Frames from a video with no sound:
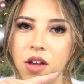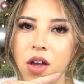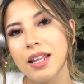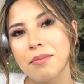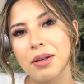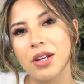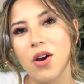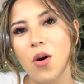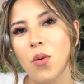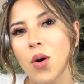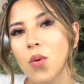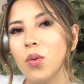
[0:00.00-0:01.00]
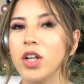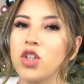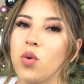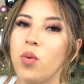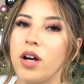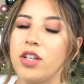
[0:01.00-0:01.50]
Let me know
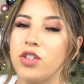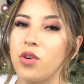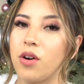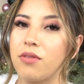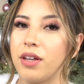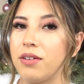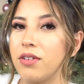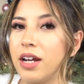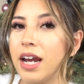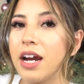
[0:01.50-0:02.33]
which was your favorite